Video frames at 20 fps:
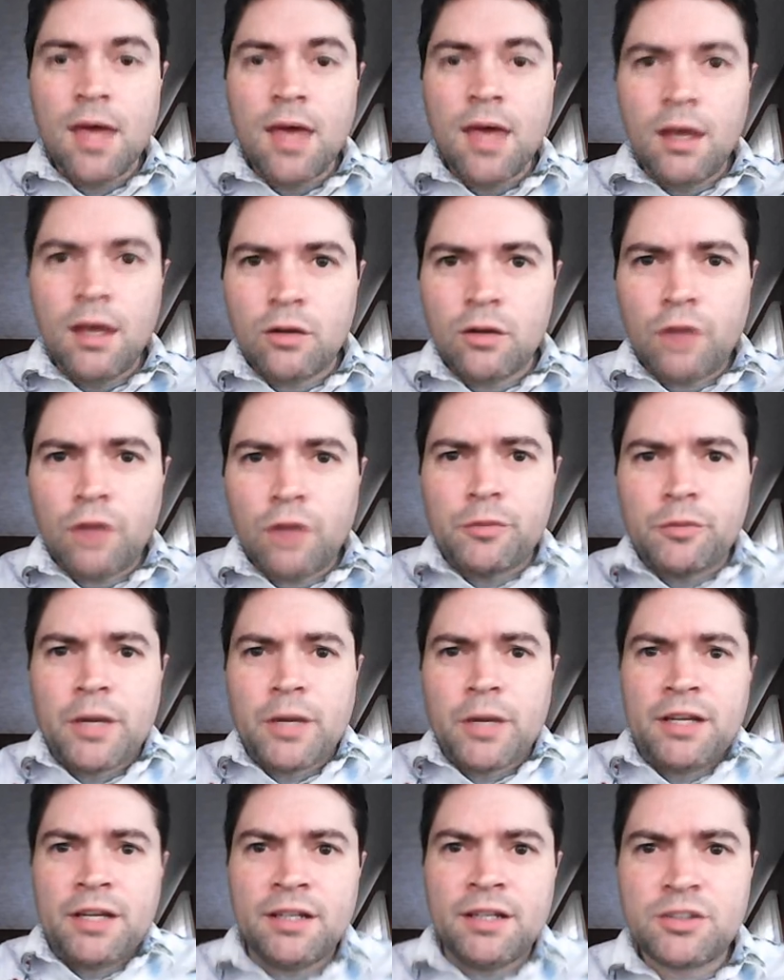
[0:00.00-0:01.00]
Hello
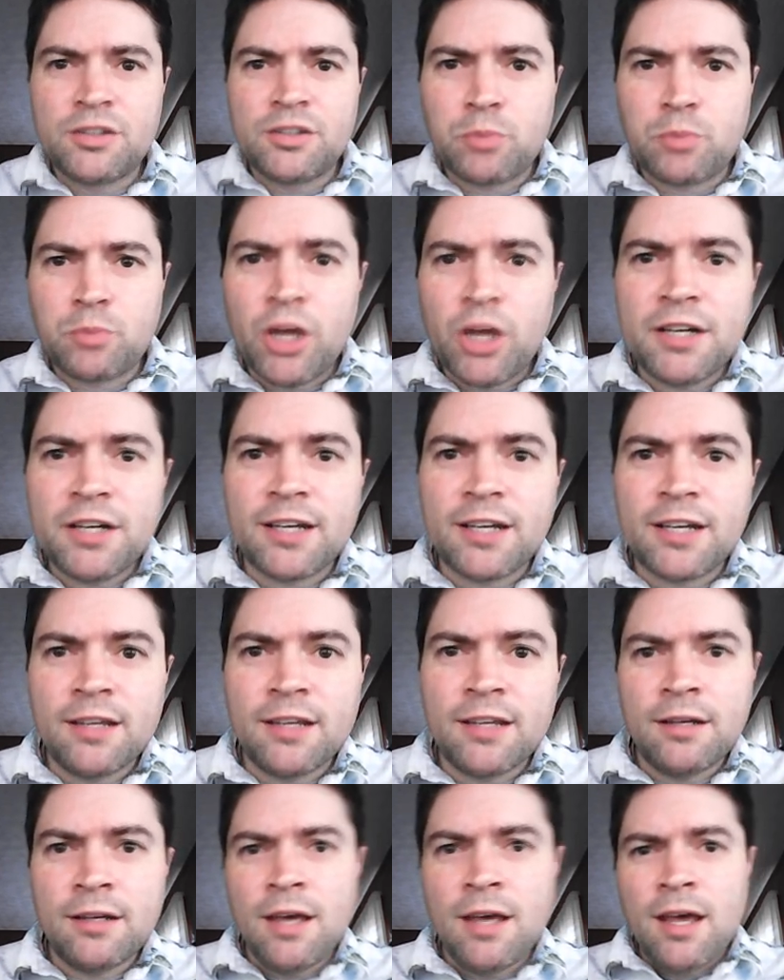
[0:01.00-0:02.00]
everybody, it's Brandon
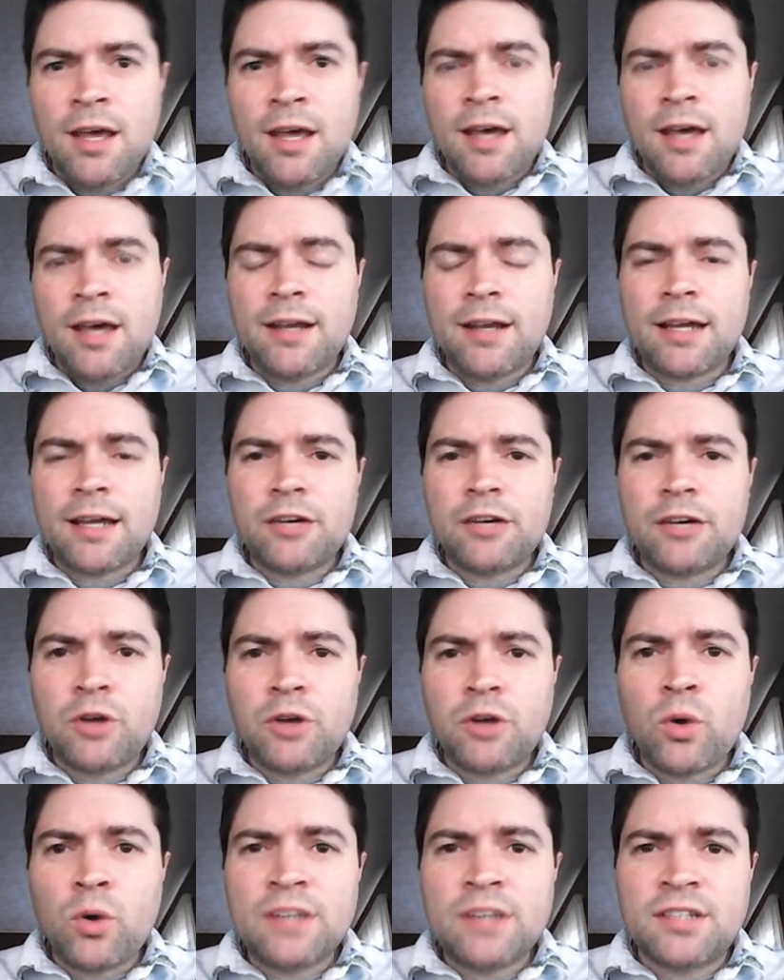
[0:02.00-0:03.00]
again, and I got a
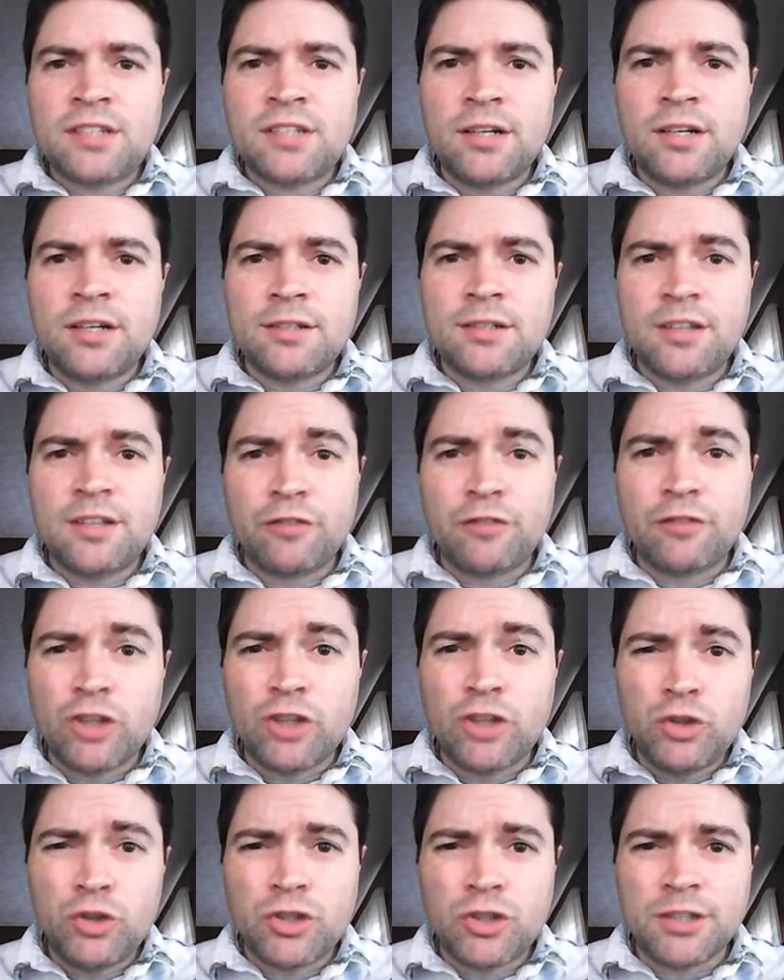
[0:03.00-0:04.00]
request here to see if
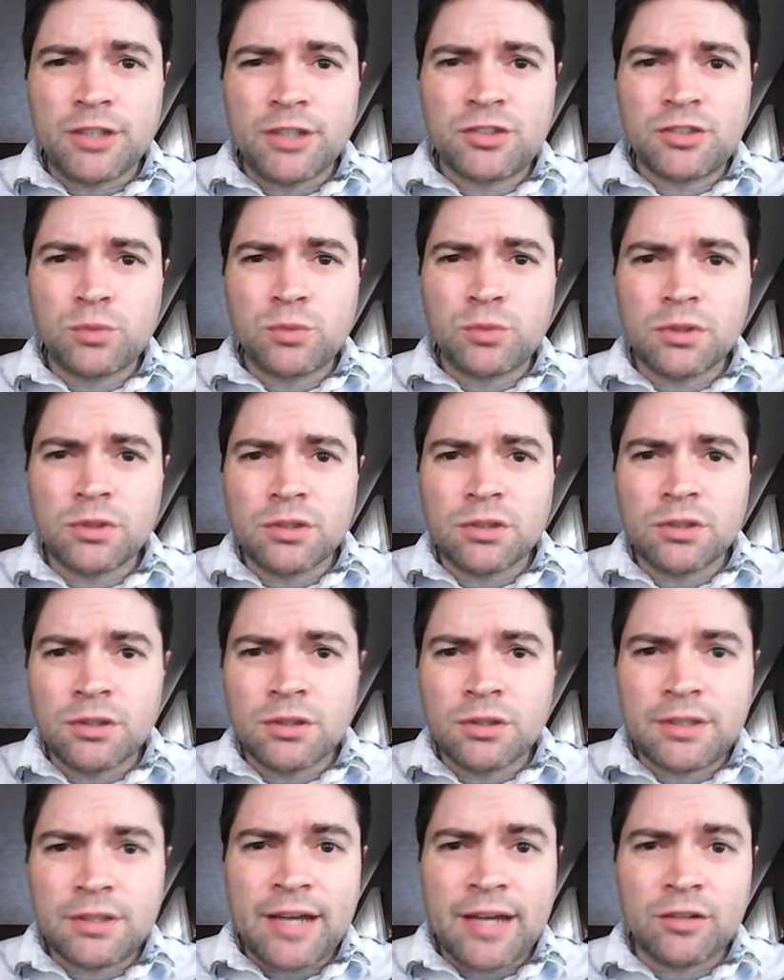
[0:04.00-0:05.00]
Lutris will
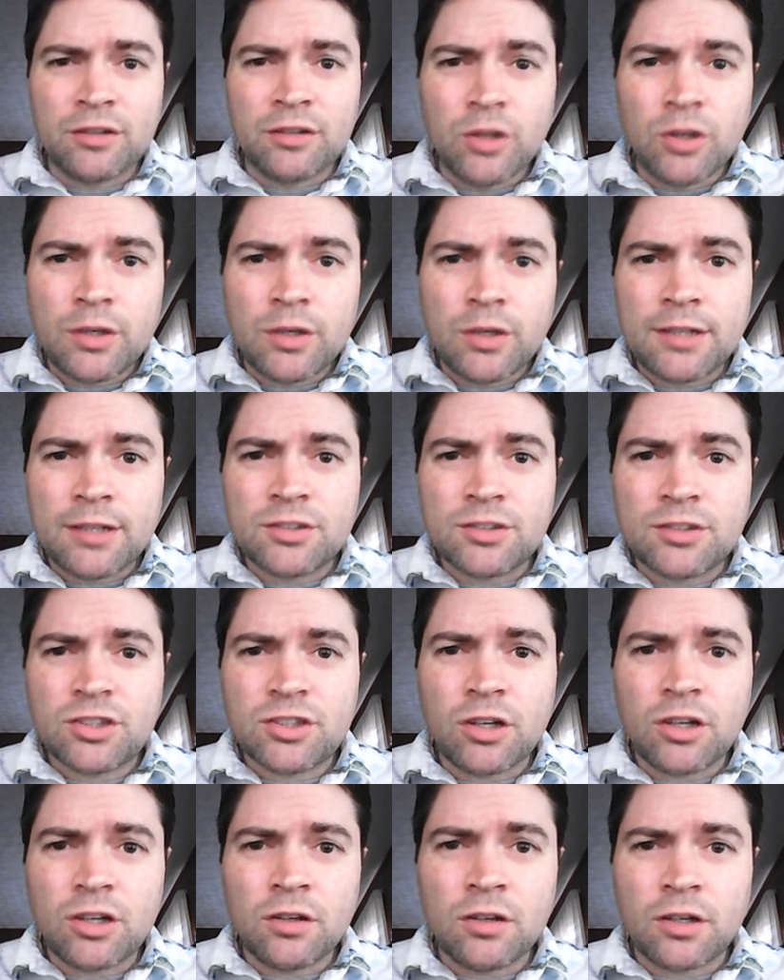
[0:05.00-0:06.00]
download and
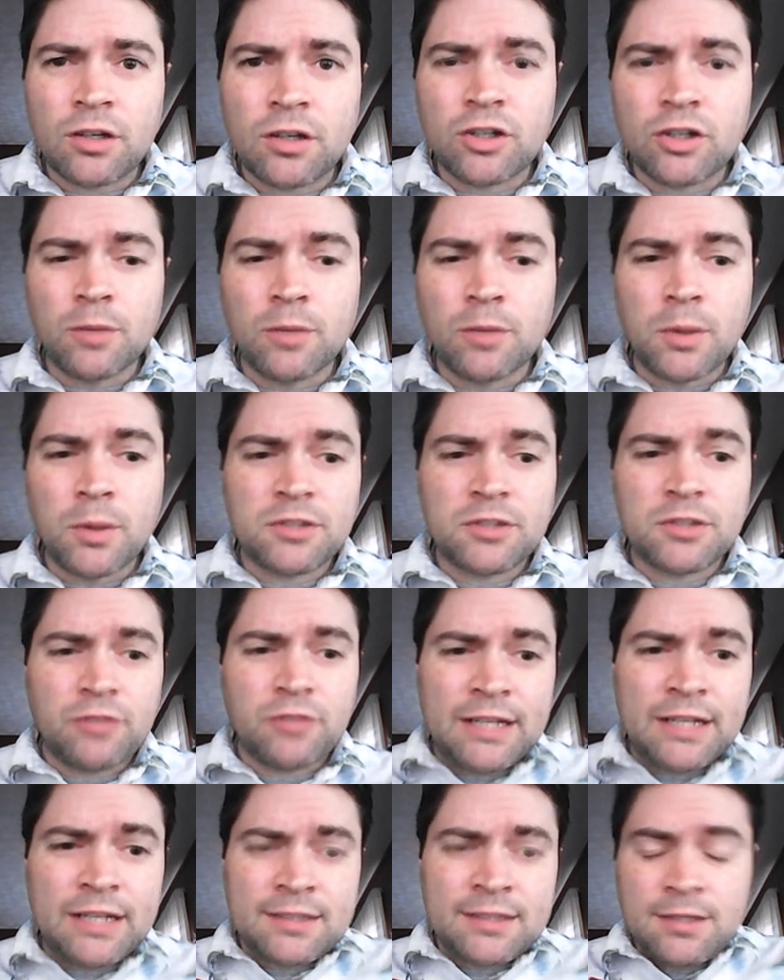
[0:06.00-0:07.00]
install on Chrome OS
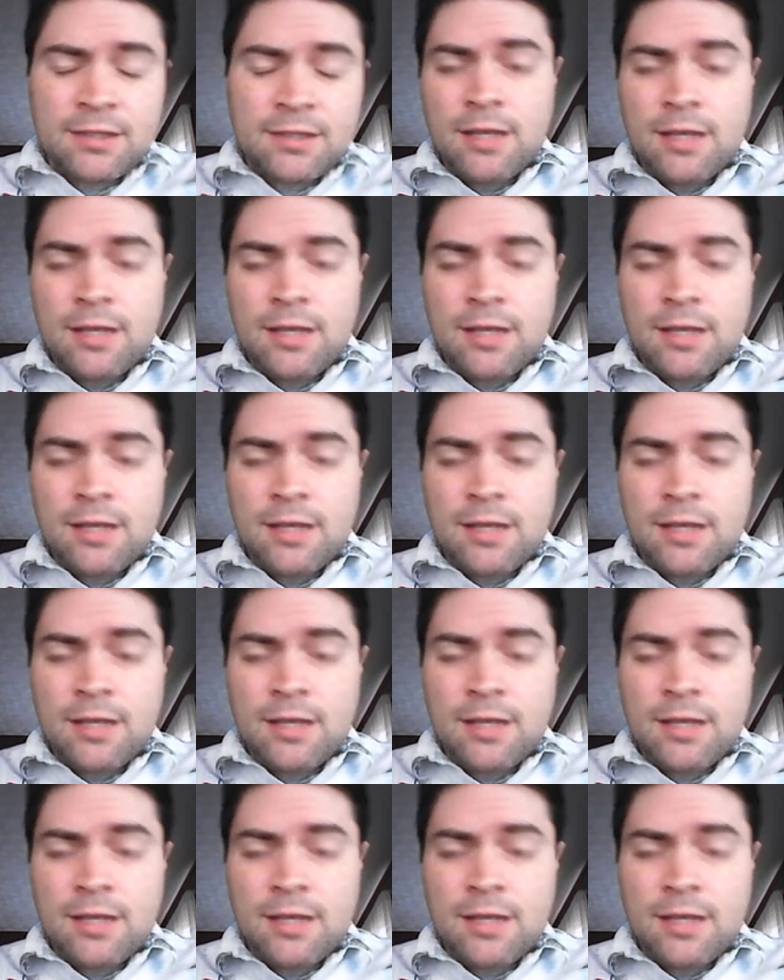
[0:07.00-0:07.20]
Flex.